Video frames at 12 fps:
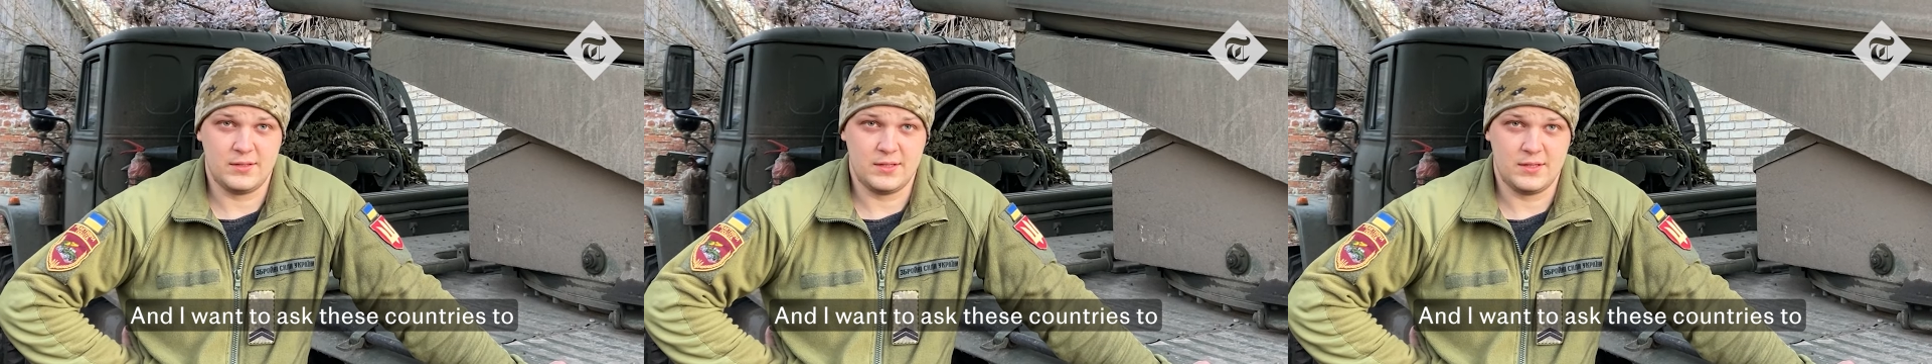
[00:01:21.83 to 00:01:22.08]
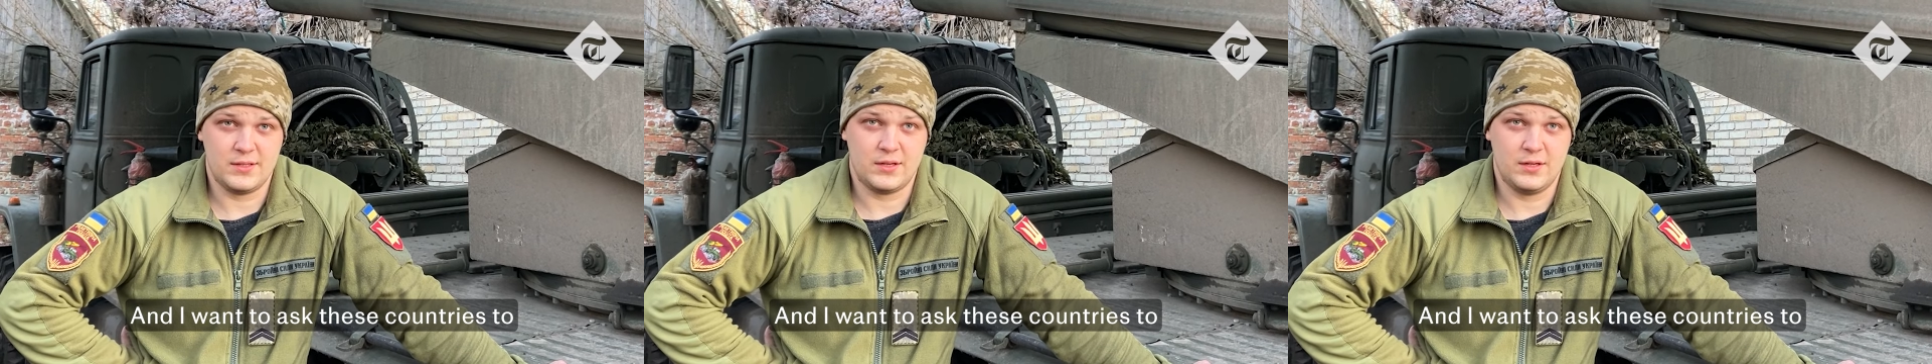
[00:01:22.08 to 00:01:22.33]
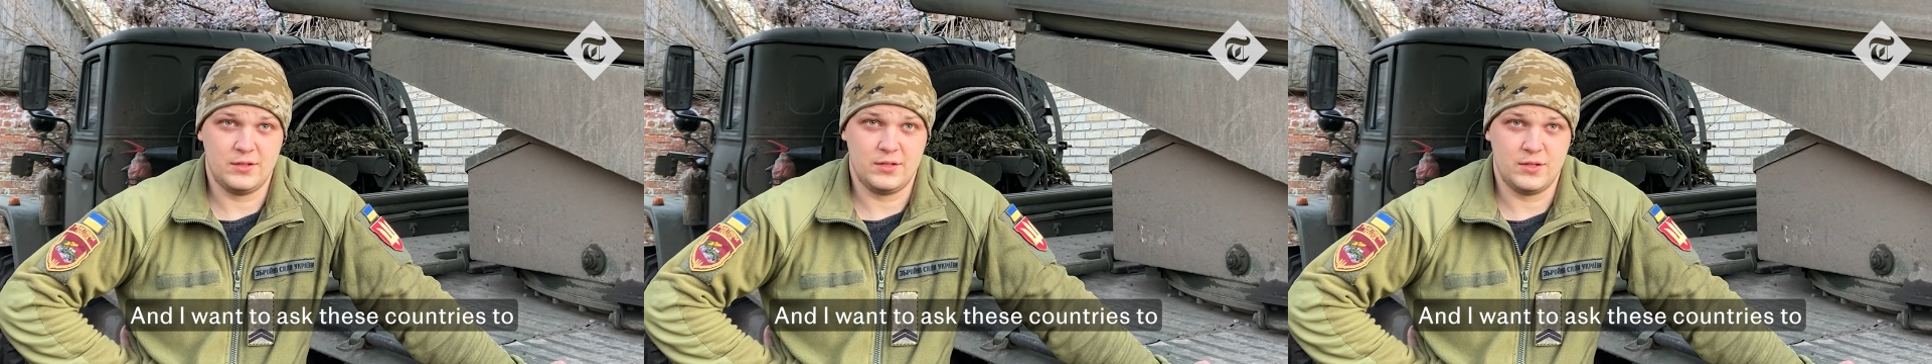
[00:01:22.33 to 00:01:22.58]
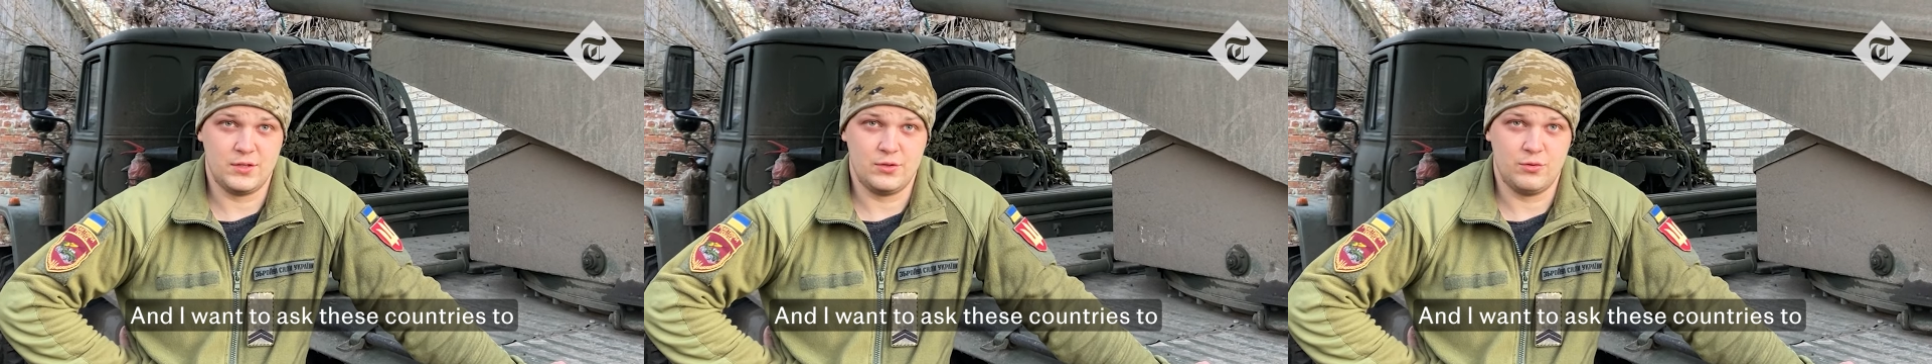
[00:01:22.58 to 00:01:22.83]
these
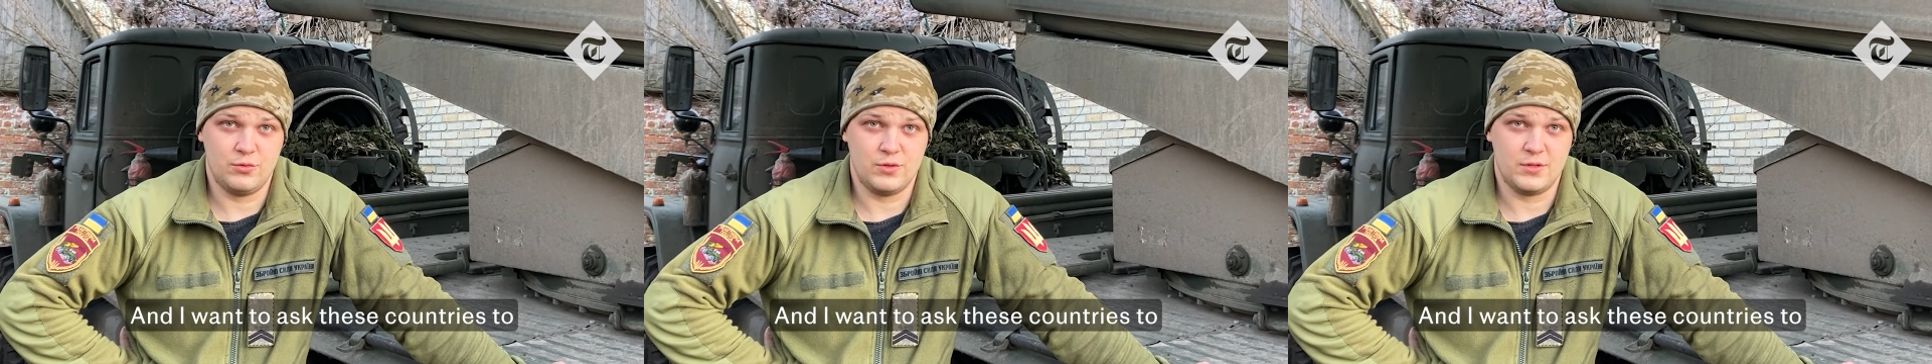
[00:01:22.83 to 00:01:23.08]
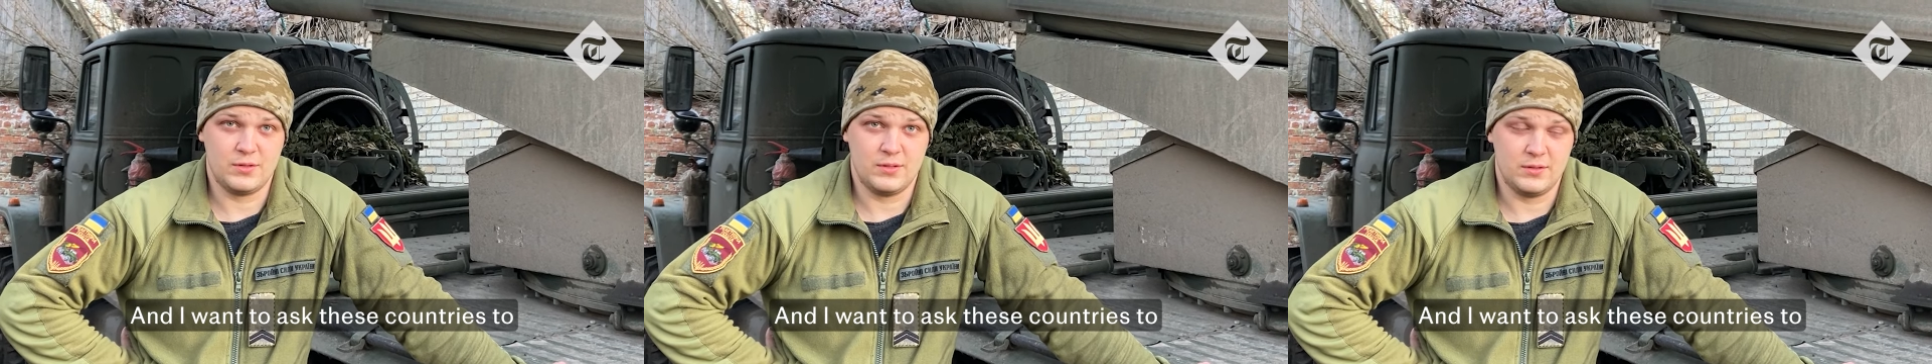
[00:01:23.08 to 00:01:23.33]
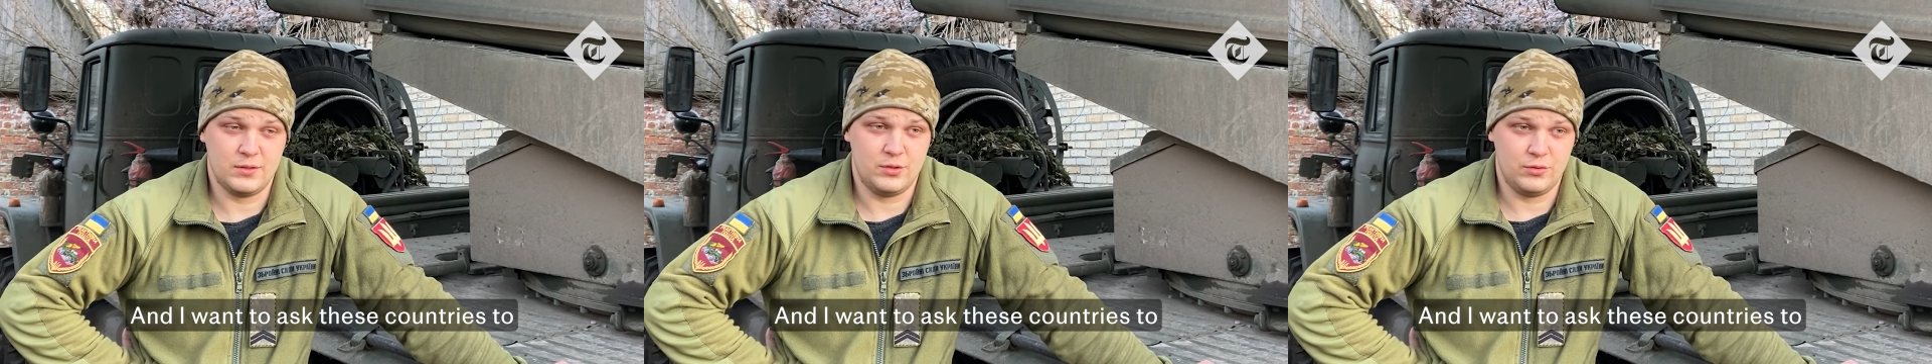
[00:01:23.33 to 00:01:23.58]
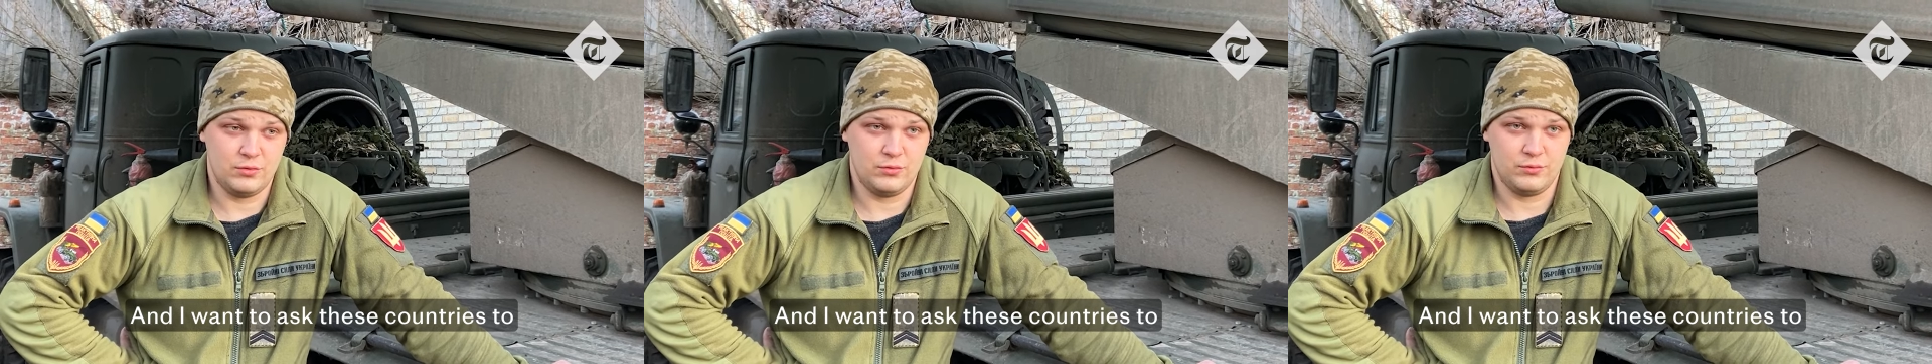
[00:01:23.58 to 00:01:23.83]
countries to uh,
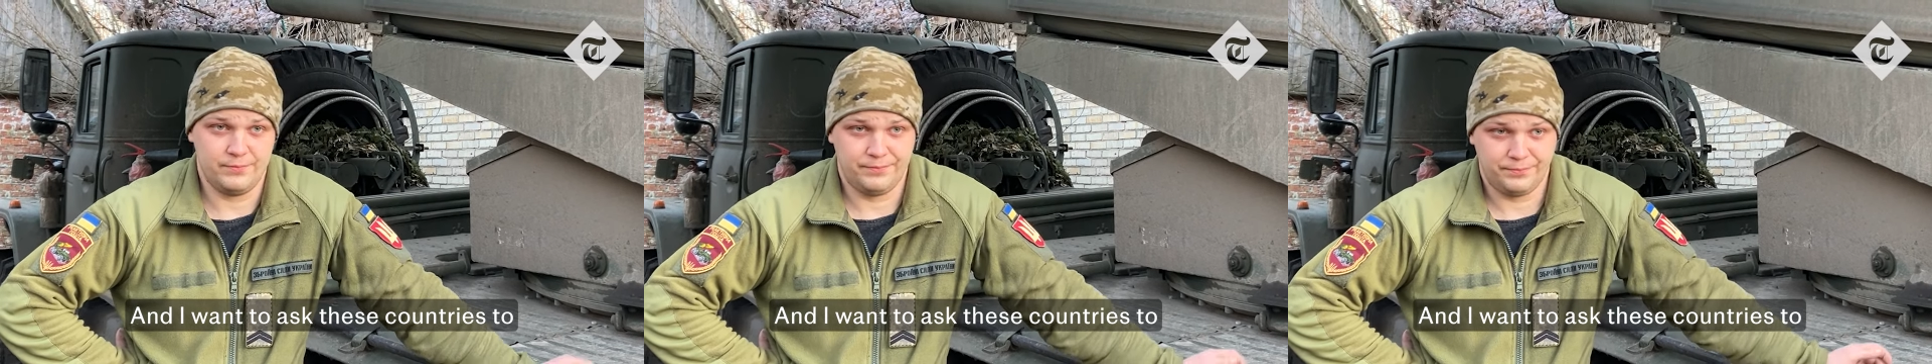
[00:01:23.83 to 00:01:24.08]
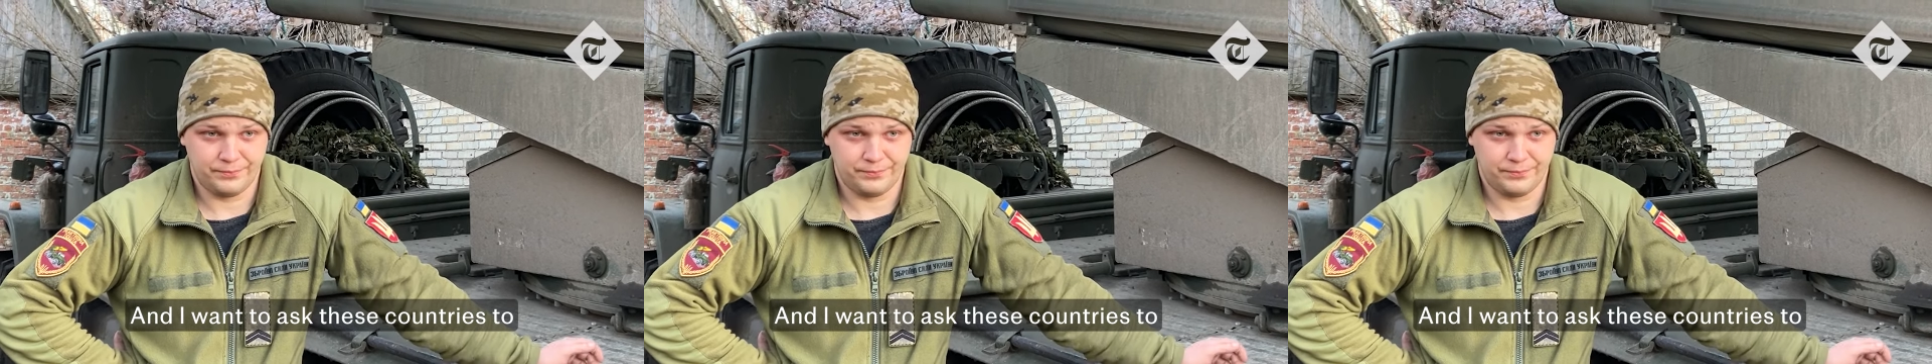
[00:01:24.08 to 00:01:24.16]
to